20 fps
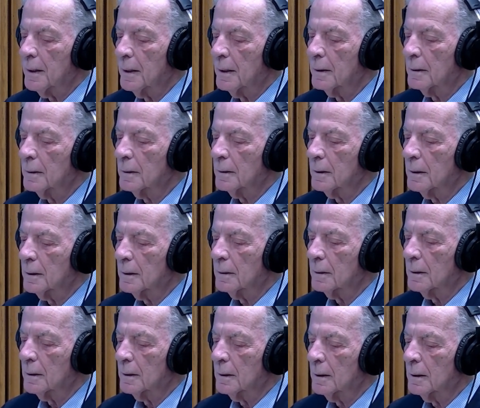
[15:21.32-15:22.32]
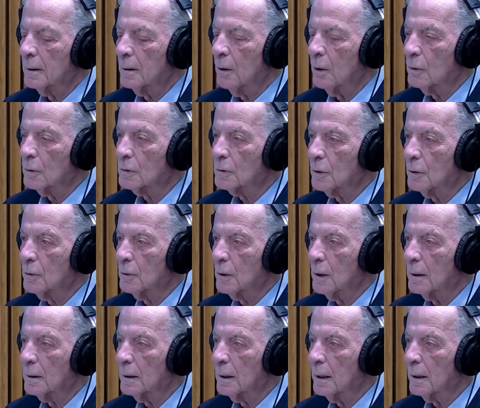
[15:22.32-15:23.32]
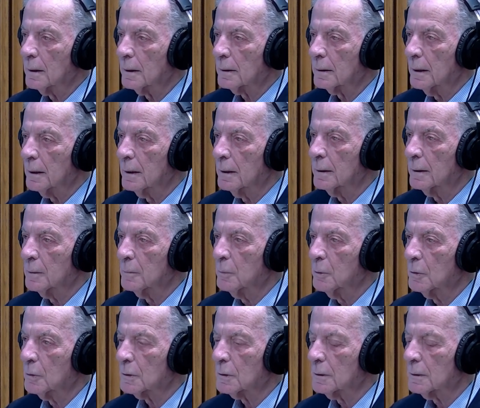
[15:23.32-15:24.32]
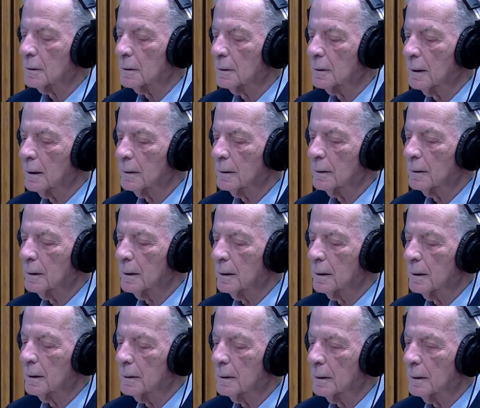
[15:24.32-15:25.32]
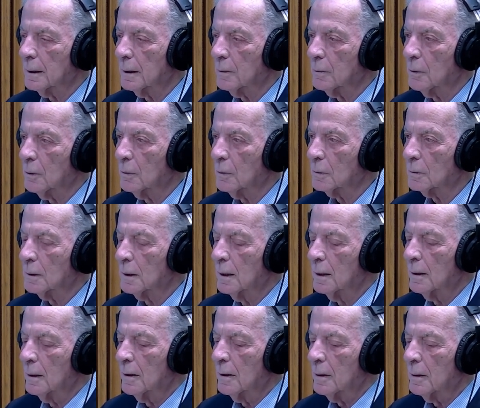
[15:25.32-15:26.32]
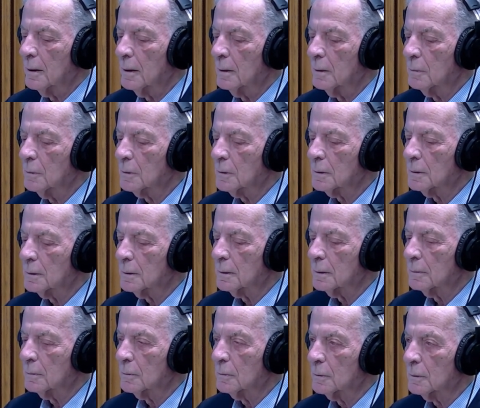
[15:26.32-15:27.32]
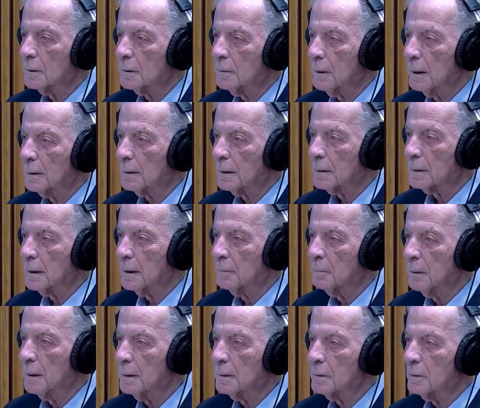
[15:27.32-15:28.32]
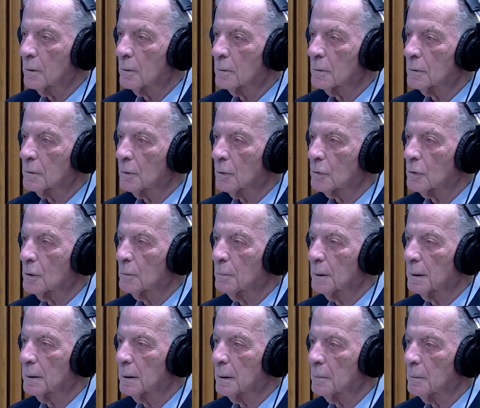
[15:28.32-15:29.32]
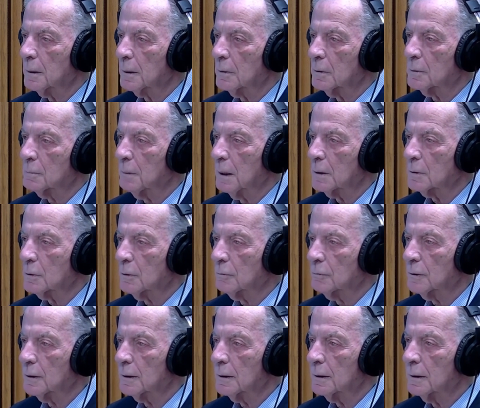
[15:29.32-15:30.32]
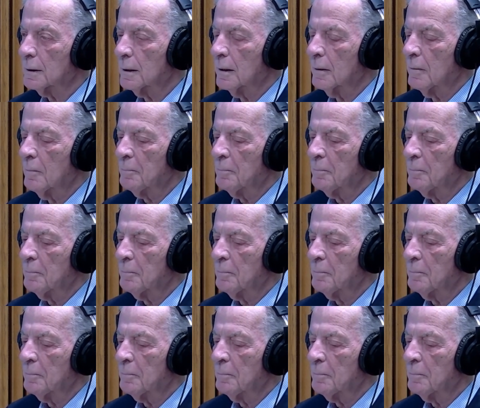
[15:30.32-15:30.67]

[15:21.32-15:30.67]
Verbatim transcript: And uh, also, unlike earlier books that, uh, that I wrote, it was to a great extent based on social media because much of the